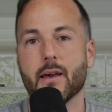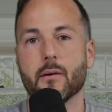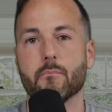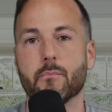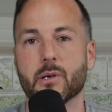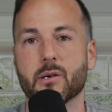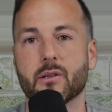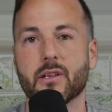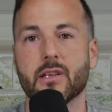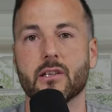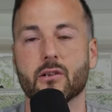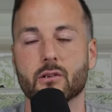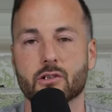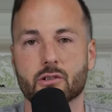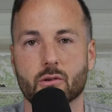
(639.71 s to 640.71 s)
building
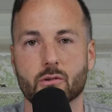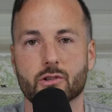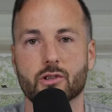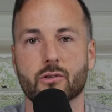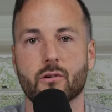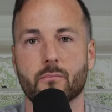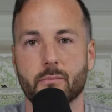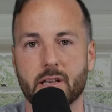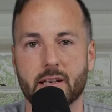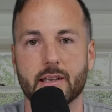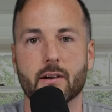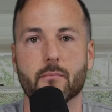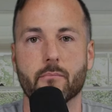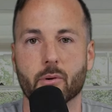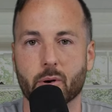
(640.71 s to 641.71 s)
your social media
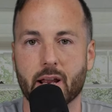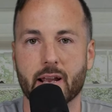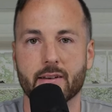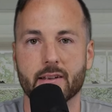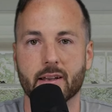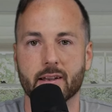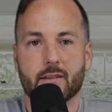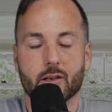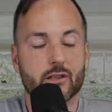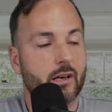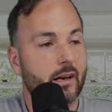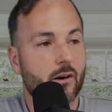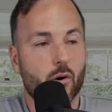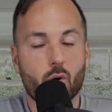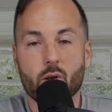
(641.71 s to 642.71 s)
branding. There's not
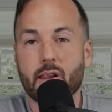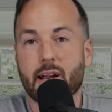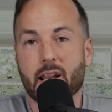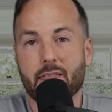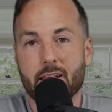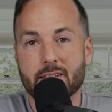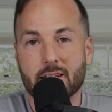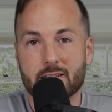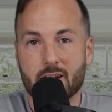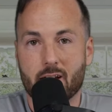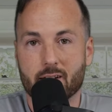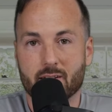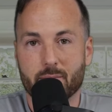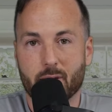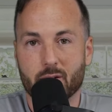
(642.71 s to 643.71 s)
a whole lot of things I
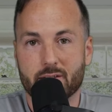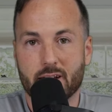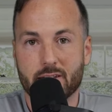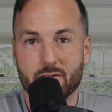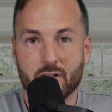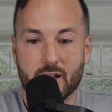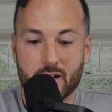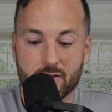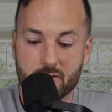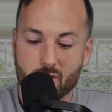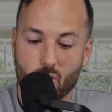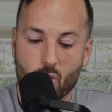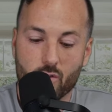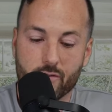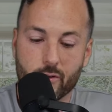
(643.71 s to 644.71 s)
talk about that you gotta do
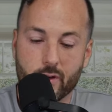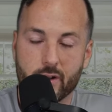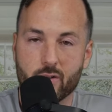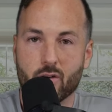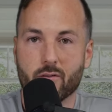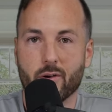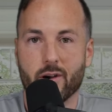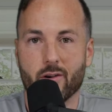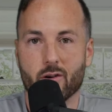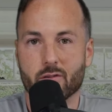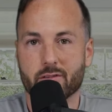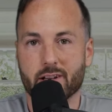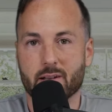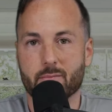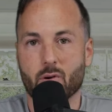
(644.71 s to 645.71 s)
over and over and over
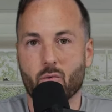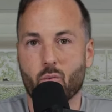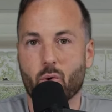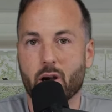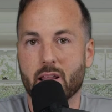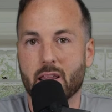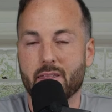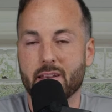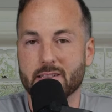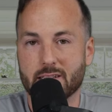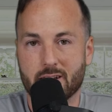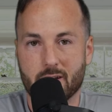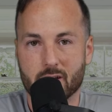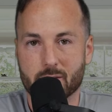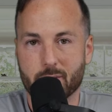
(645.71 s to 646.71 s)
again, but one of the things I
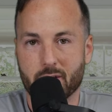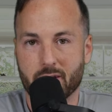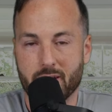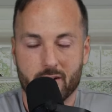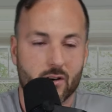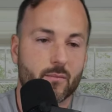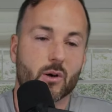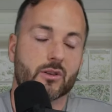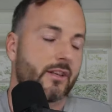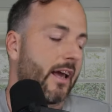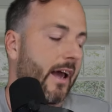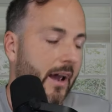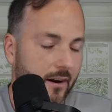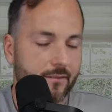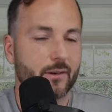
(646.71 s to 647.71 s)
talk about in almost
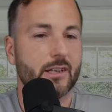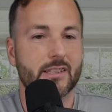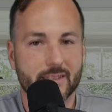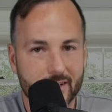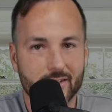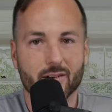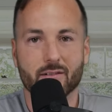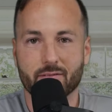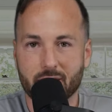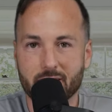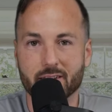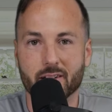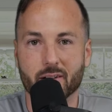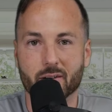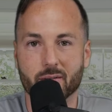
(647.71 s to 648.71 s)
every single
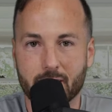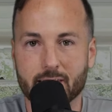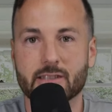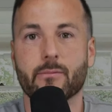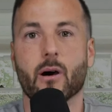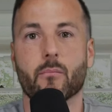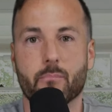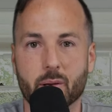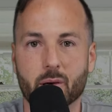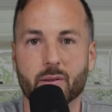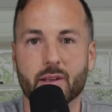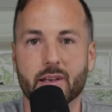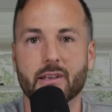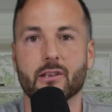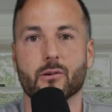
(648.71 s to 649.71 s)
video is about
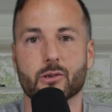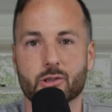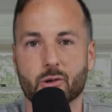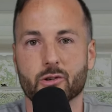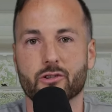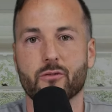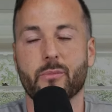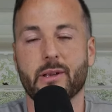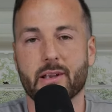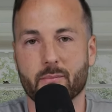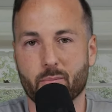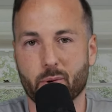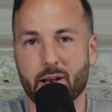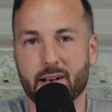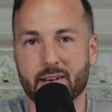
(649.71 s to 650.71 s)
building your social media
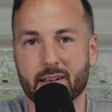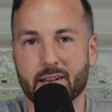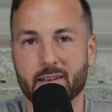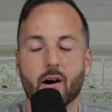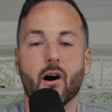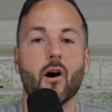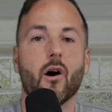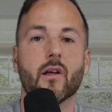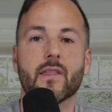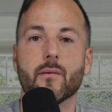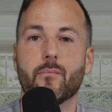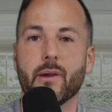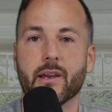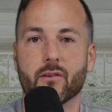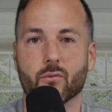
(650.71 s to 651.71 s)
branding. All the
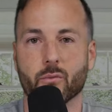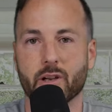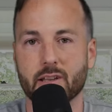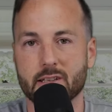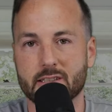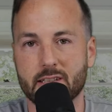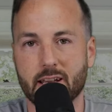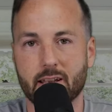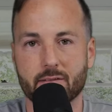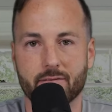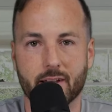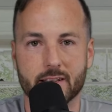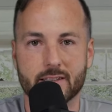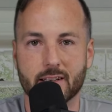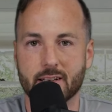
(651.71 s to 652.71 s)
big real estate
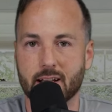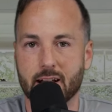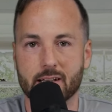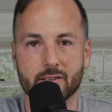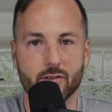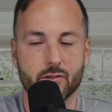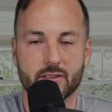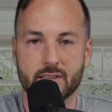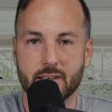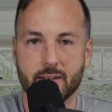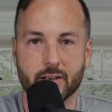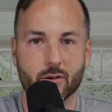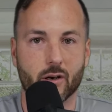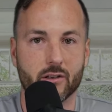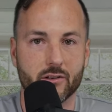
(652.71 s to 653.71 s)
investing guys you see
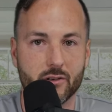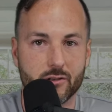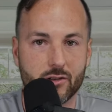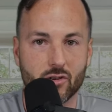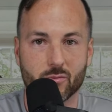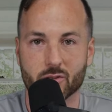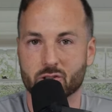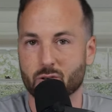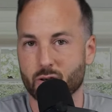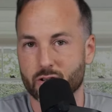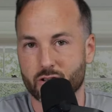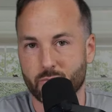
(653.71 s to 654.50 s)
here on YouTube or social